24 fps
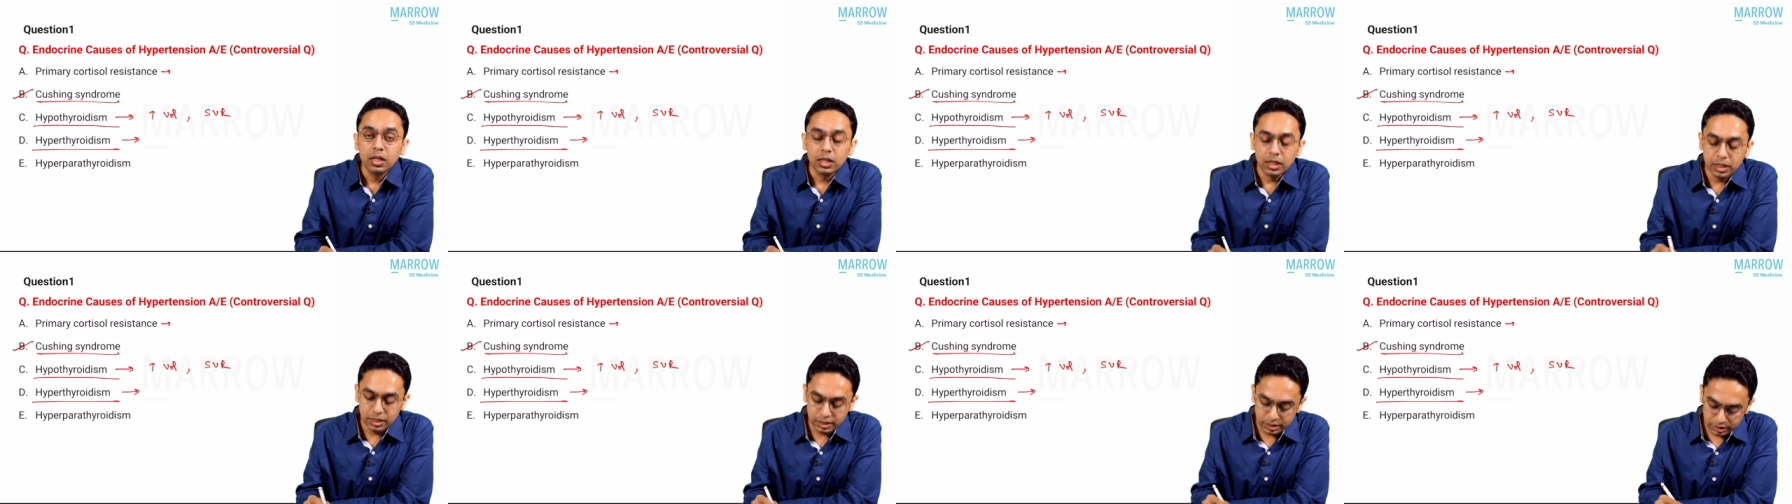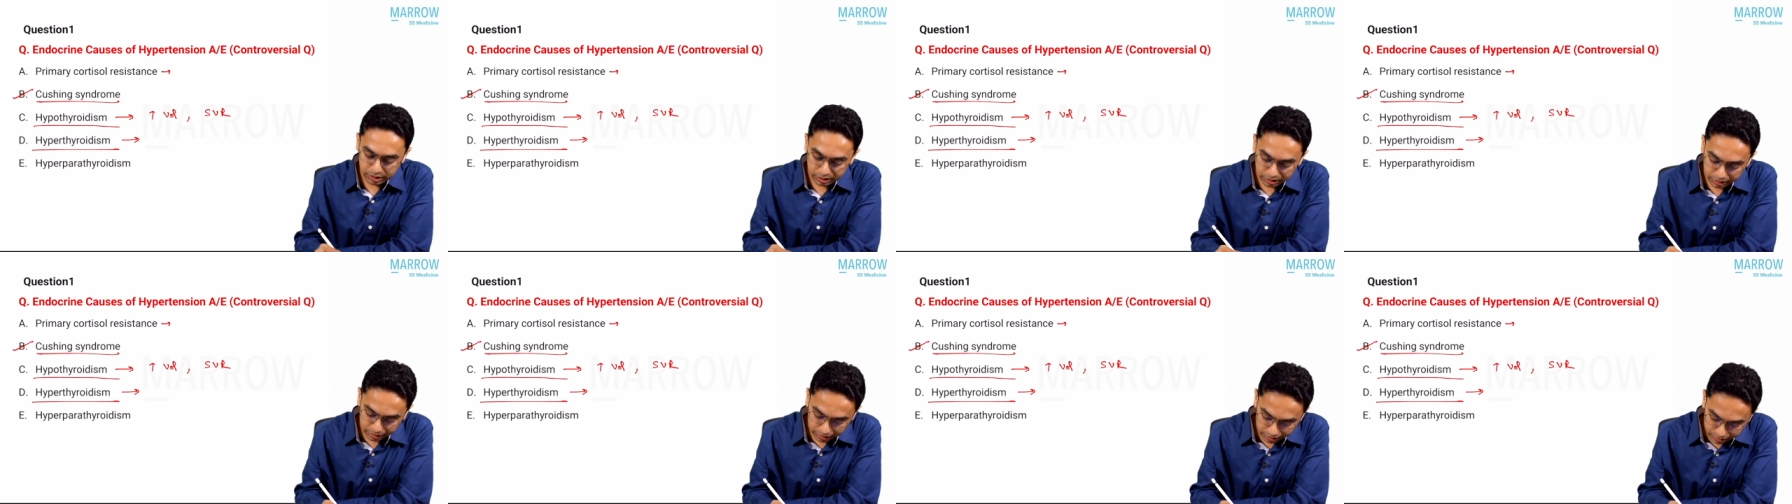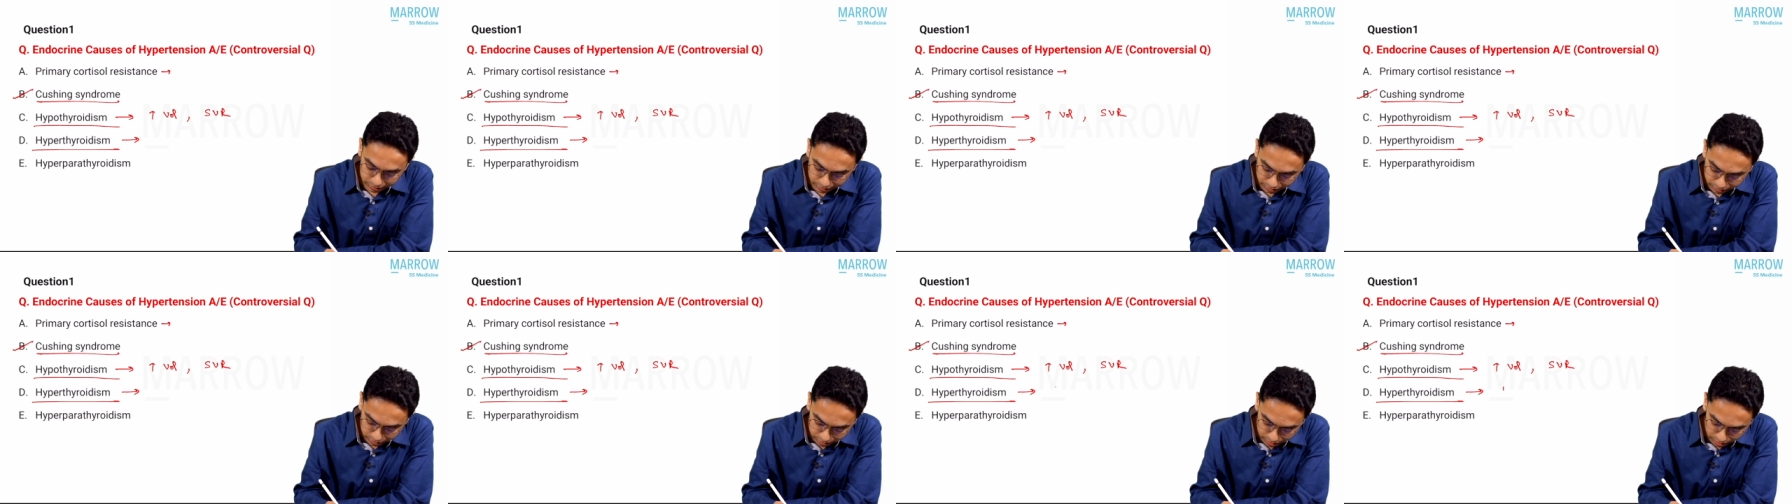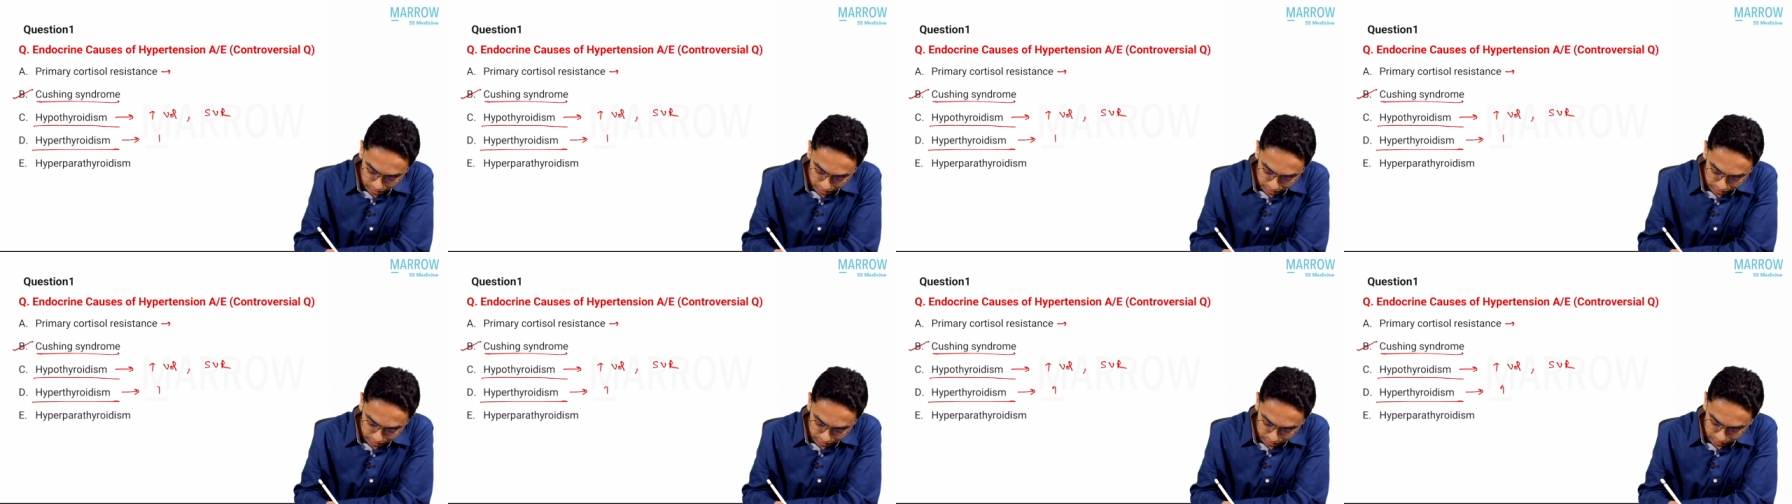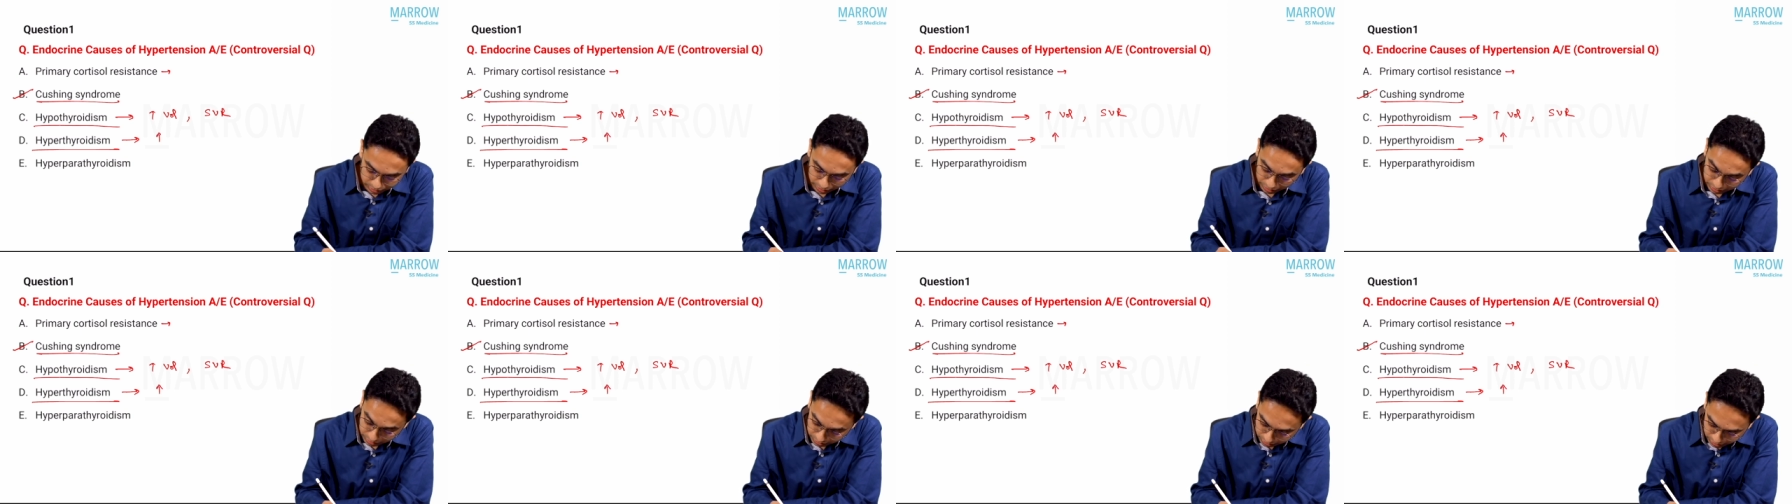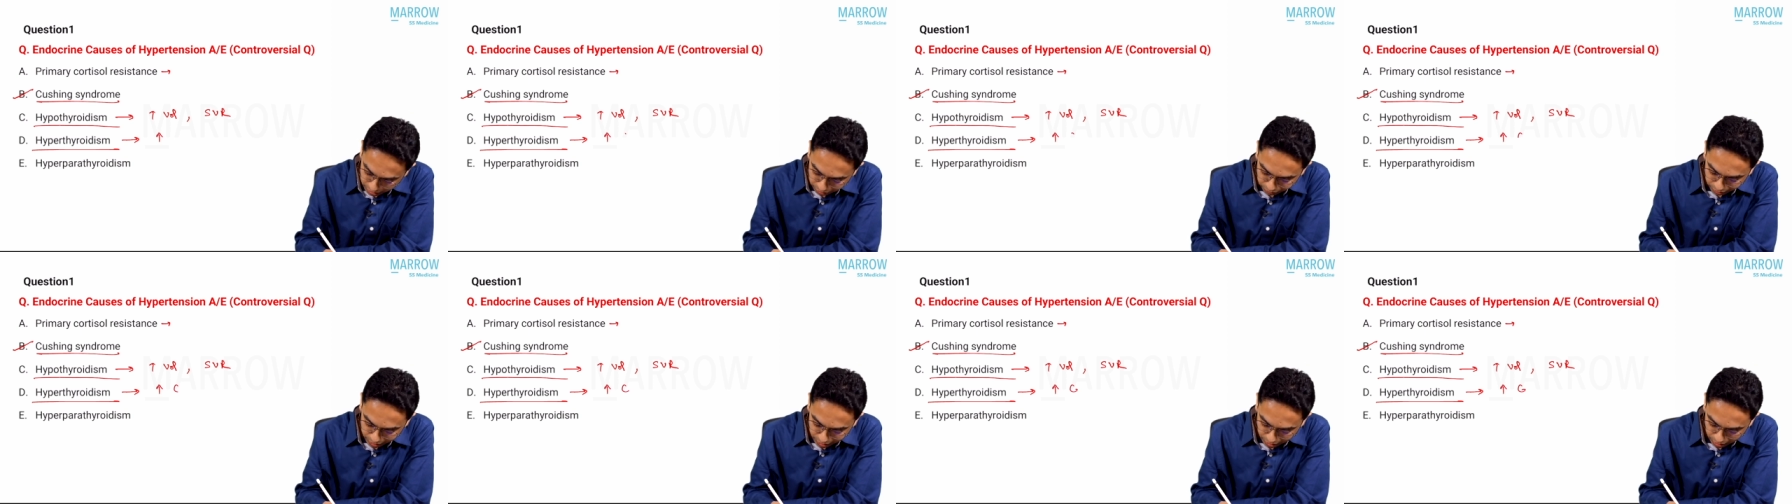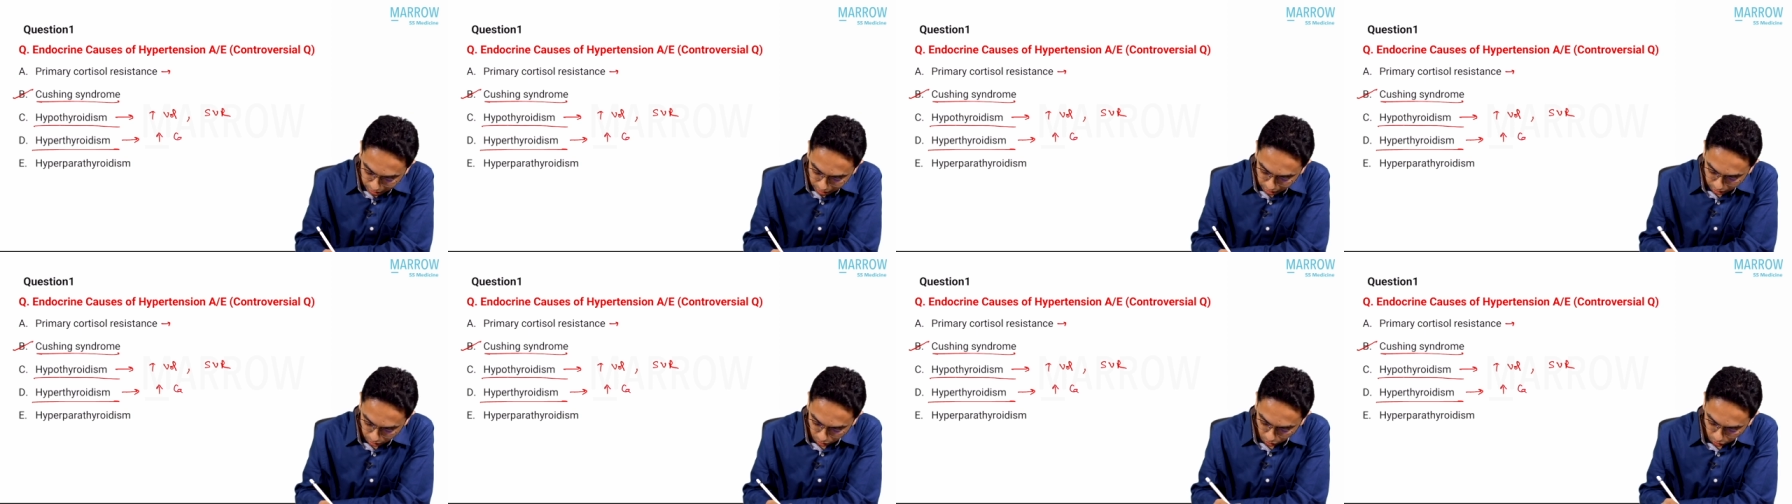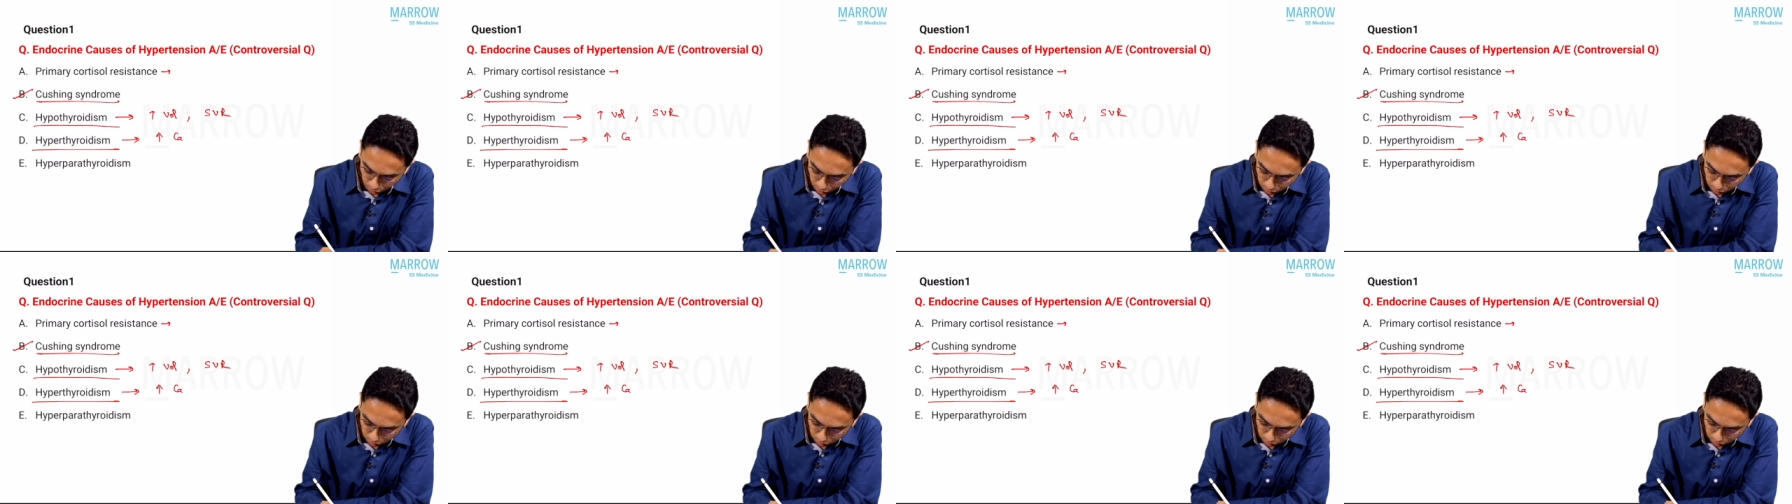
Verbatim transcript: it increases the sensitivity